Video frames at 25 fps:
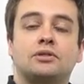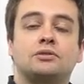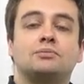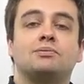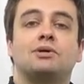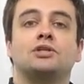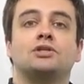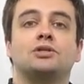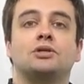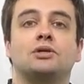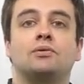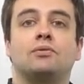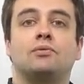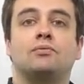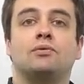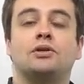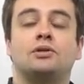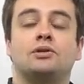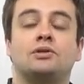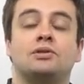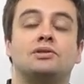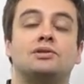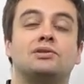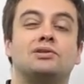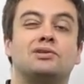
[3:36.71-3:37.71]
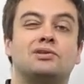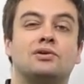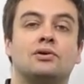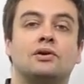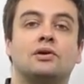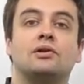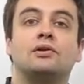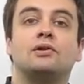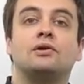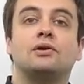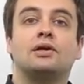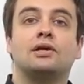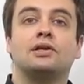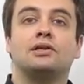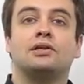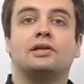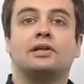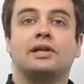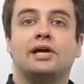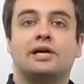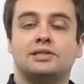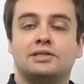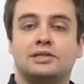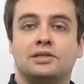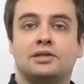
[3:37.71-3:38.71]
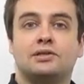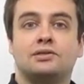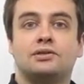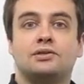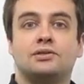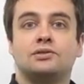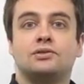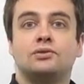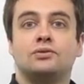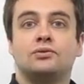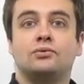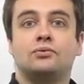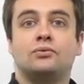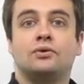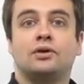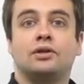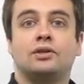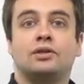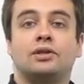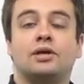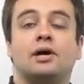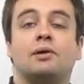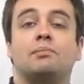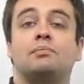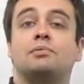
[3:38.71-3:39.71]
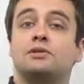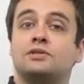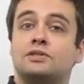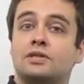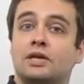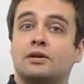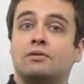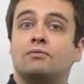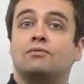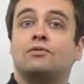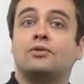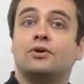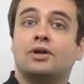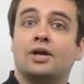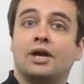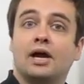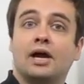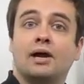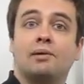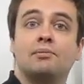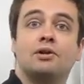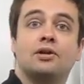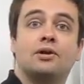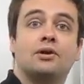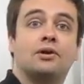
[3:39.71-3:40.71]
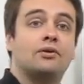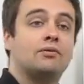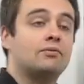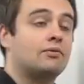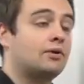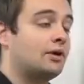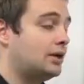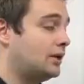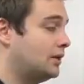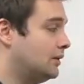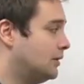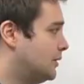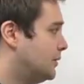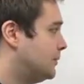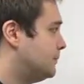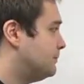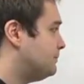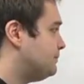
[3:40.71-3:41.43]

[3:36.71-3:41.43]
especially when we took a look at the lesson to do with presenting vocabulary, right?